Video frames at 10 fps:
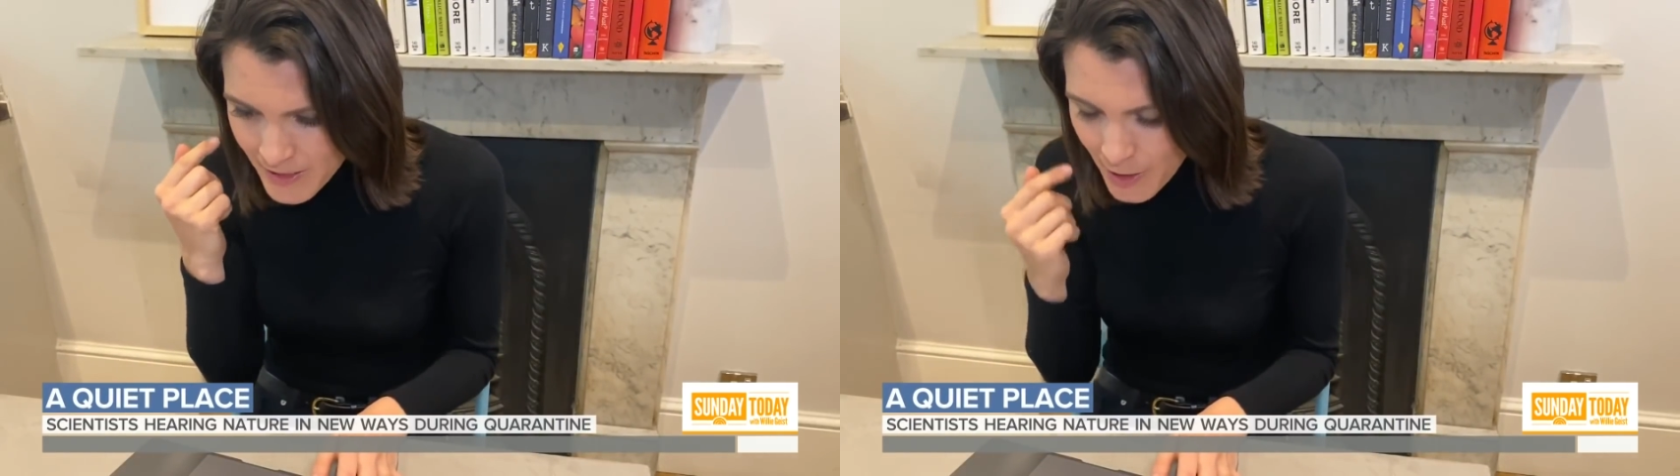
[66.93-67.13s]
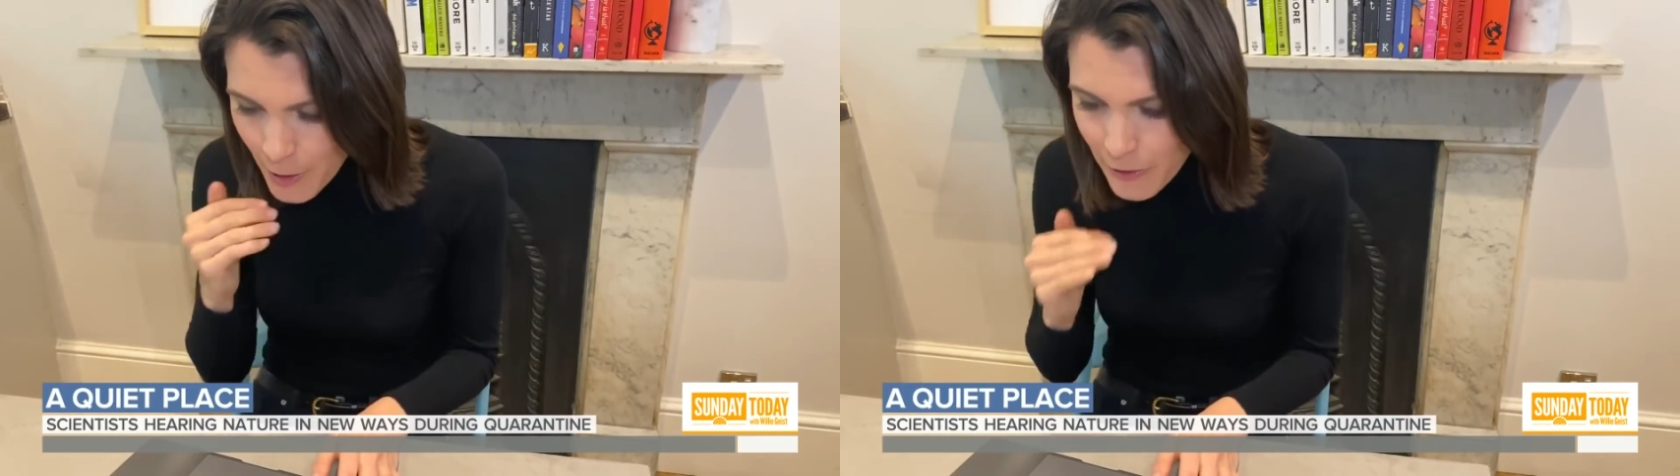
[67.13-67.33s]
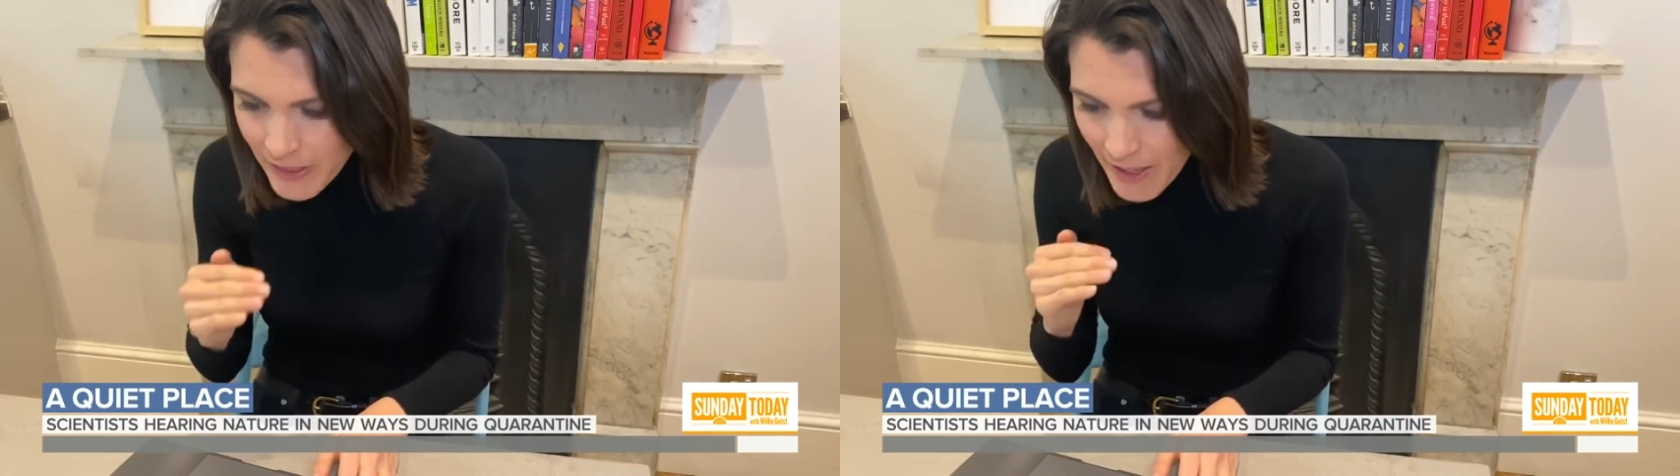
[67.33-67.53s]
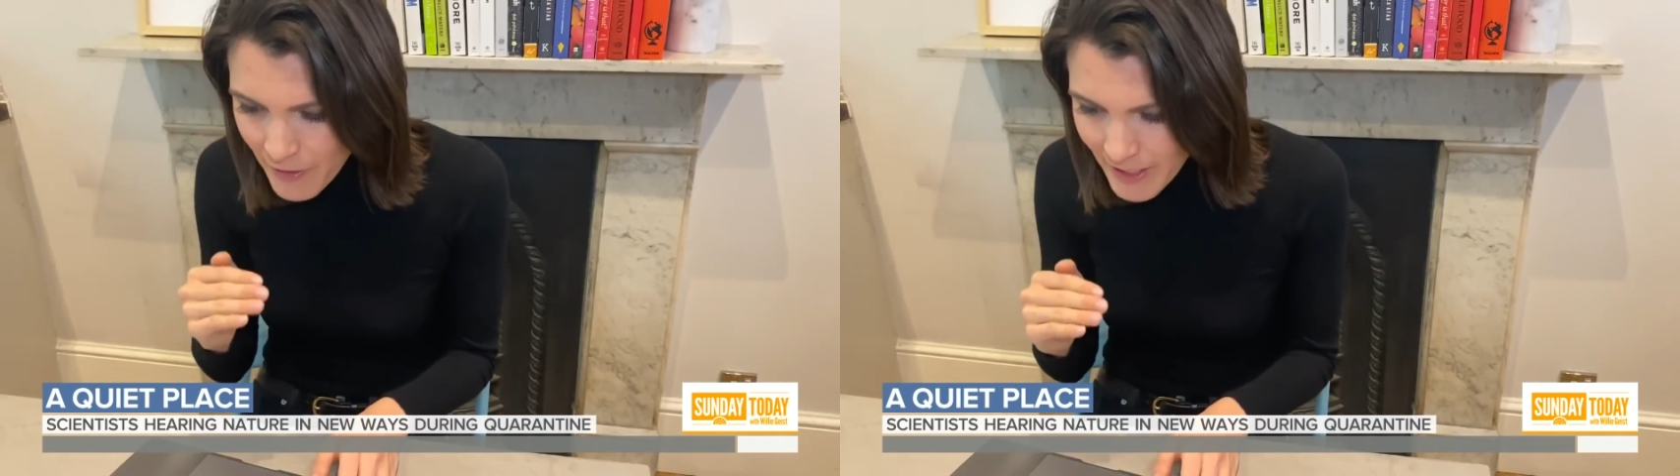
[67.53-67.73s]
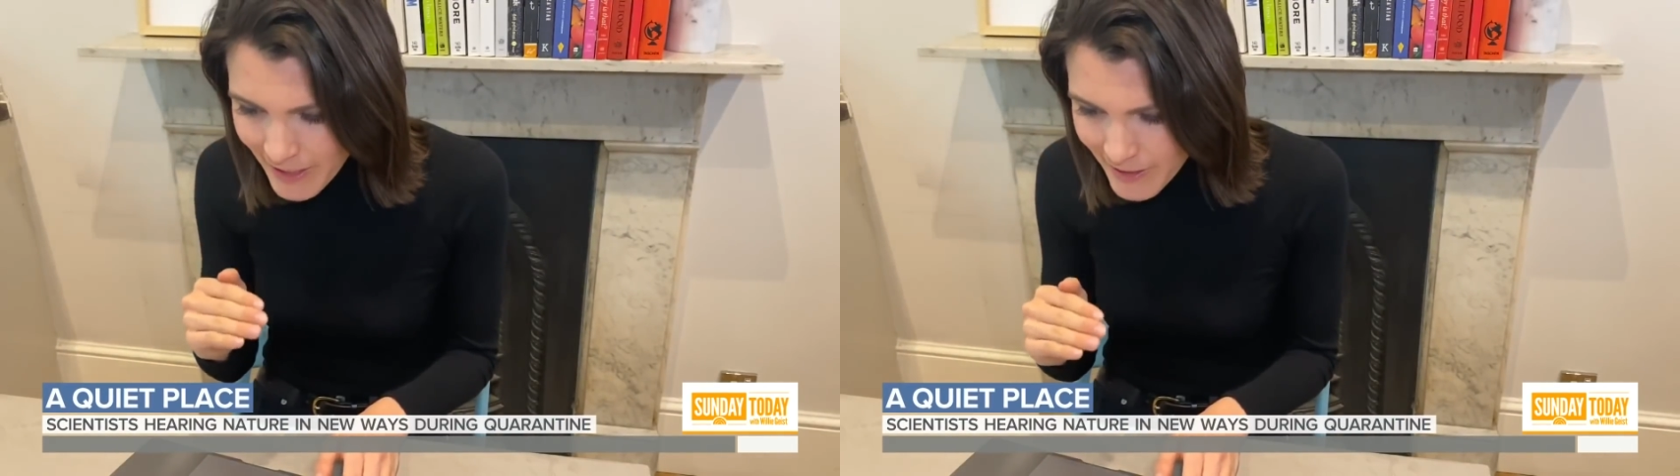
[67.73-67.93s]
earth level
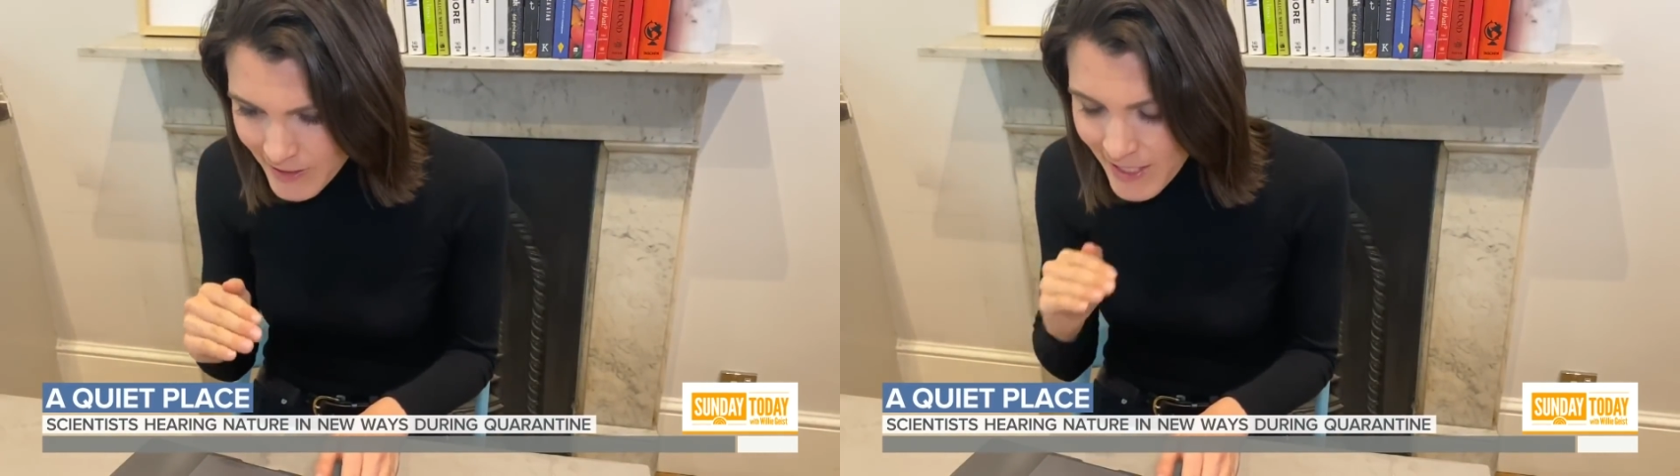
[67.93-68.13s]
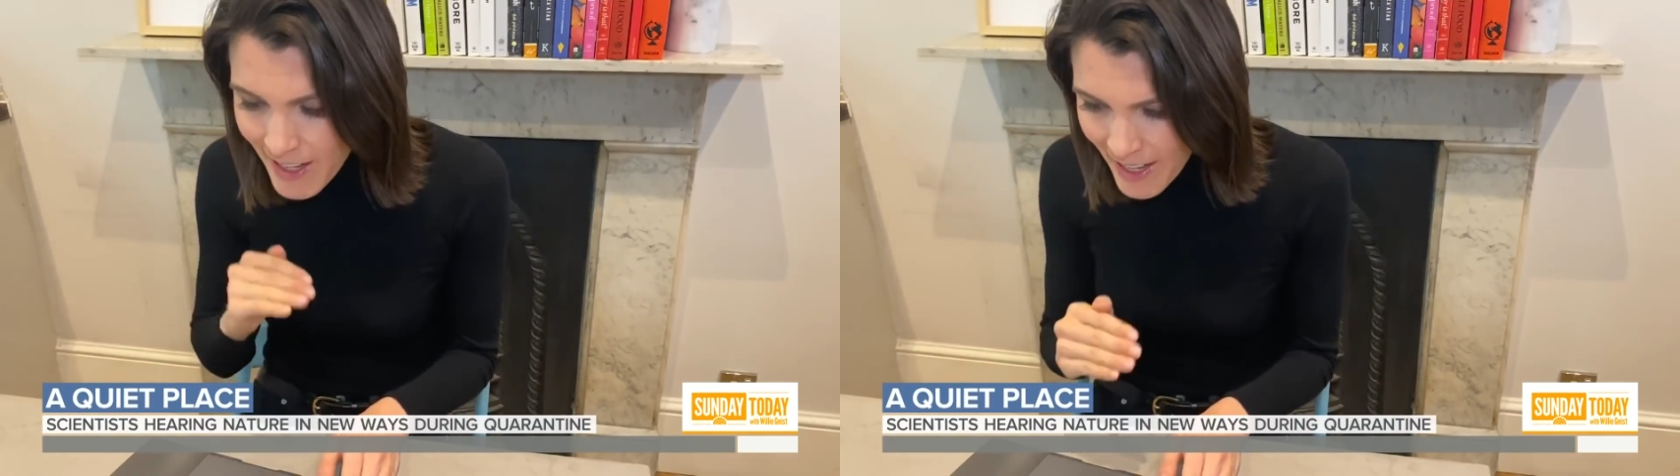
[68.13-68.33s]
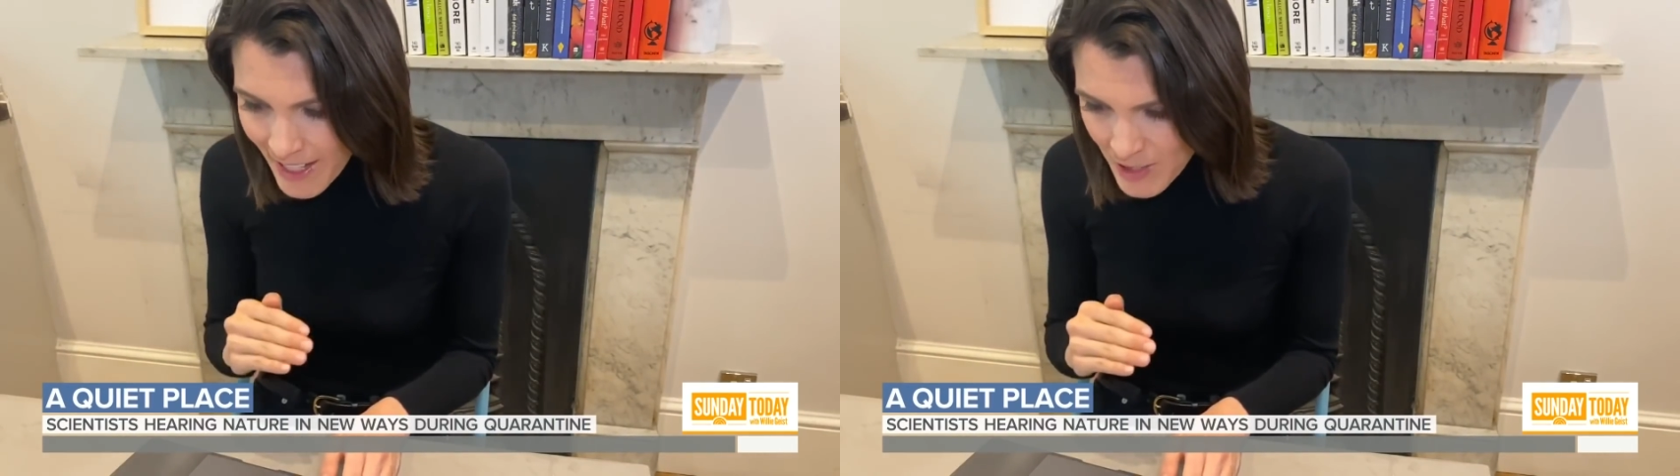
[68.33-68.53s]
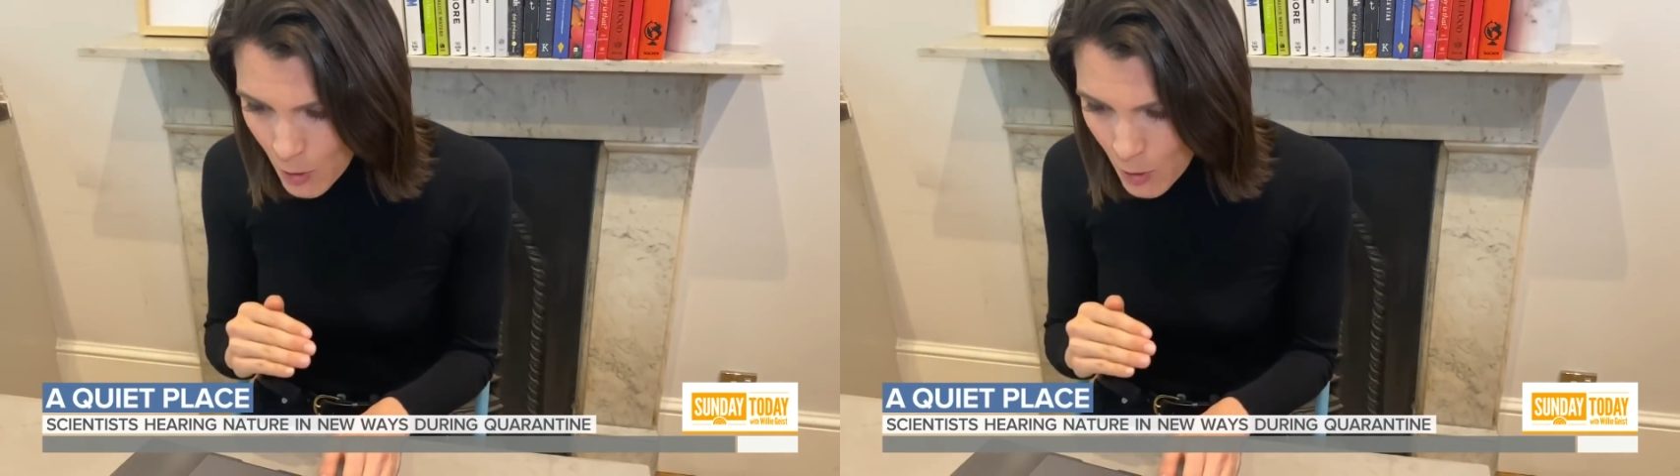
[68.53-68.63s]
ears, it's